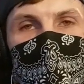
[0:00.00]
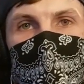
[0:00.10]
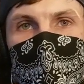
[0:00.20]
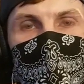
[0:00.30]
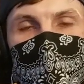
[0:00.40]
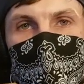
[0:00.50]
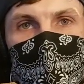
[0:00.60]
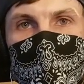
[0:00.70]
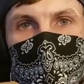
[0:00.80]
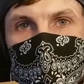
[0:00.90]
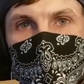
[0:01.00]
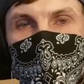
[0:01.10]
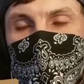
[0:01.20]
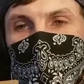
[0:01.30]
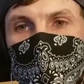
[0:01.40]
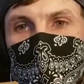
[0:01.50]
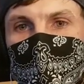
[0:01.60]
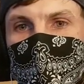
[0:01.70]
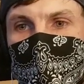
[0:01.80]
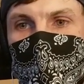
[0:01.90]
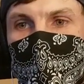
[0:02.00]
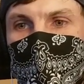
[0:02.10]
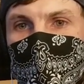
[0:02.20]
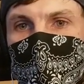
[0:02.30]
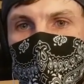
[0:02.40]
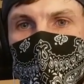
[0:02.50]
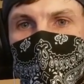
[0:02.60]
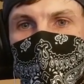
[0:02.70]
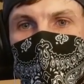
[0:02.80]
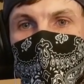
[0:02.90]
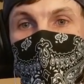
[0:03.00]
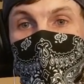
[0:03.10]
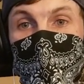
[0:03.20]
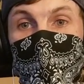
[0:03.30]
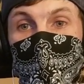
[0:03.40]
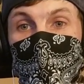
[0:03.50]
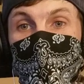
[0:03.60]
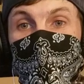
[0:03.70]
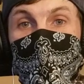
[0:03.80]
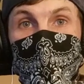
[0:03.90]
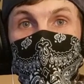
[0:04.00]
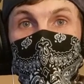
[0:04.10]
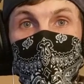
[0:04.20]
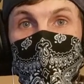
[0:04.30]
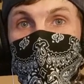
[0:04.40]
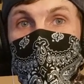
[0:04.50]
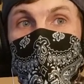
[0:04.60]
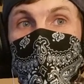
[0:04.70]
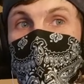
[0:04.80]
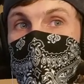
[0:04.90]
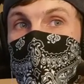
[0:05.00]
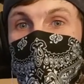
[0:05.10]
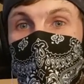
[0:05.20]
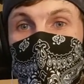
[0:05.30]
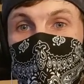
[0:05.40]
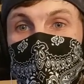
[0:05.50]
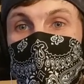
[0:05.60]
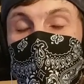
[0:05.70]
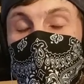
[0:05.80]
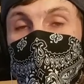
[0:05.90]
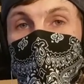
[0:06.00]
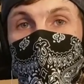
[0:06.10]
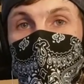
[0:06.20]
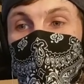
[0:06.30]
the song itself sounded. Um, and her vocal range was